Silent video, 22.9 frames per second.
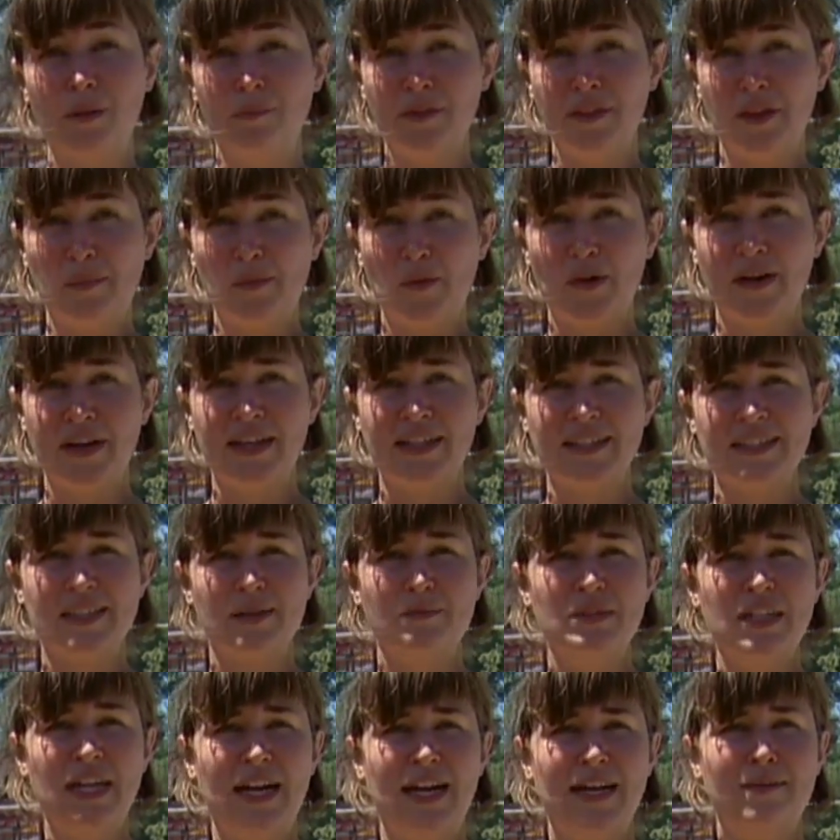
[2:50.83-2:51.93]
up in the morning,
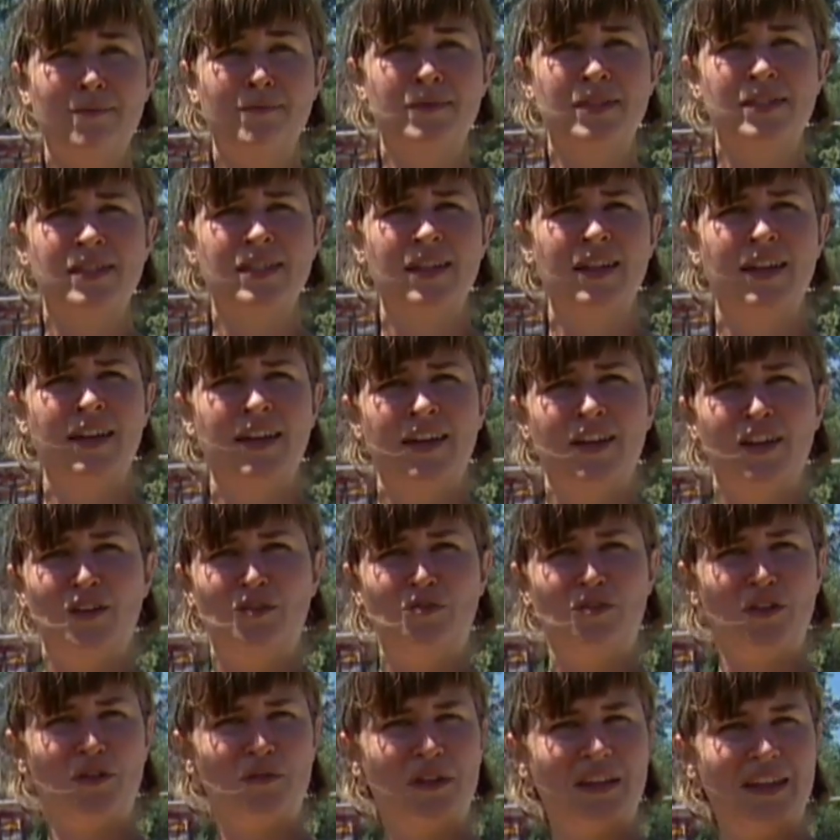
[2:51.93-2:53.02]
sometimes you
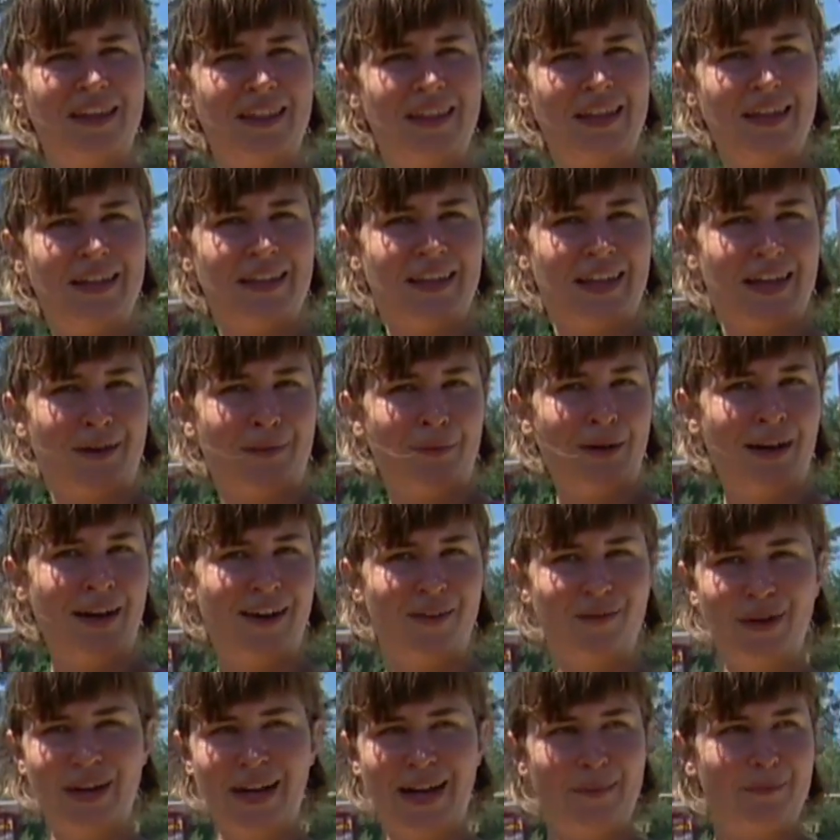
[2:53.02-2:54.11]
feel really thin, like,
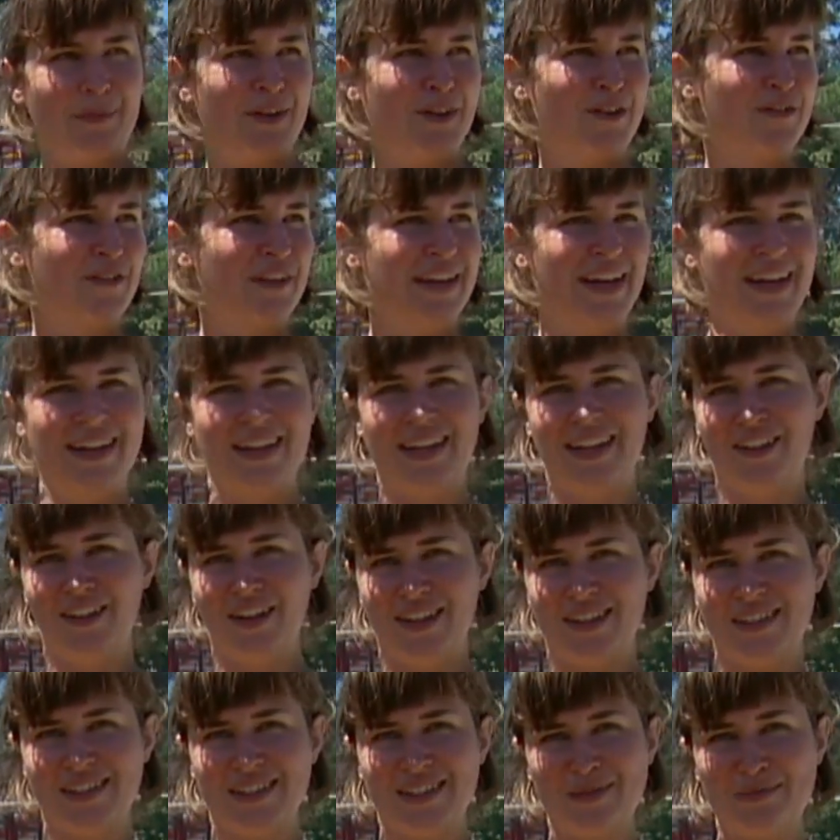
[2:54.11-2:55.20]
wow, what happened overnight? I
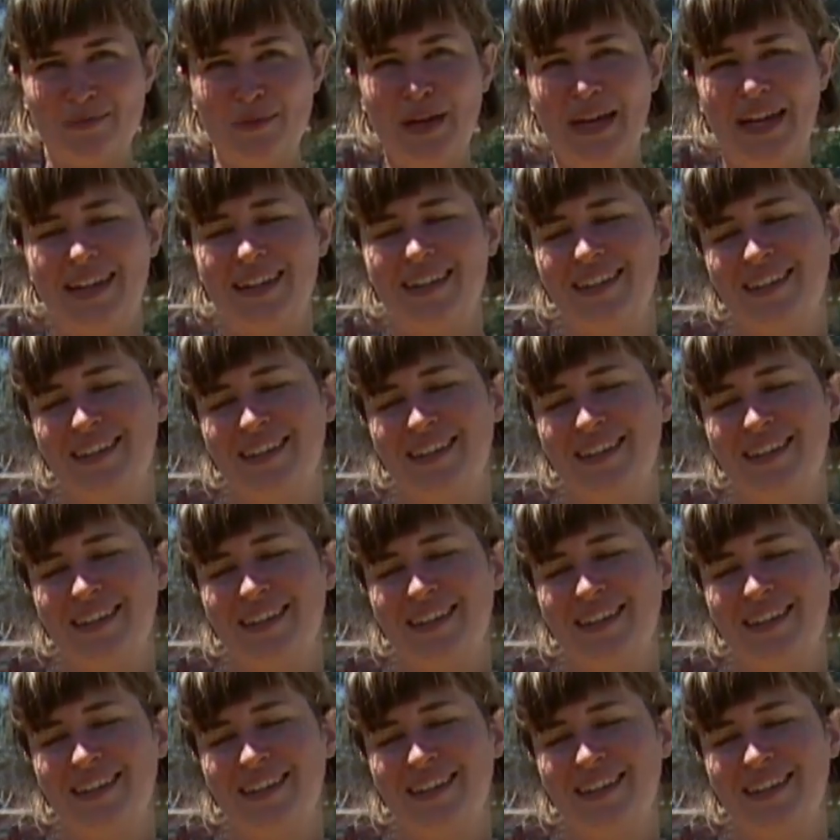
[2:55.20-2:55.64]
lost some weight.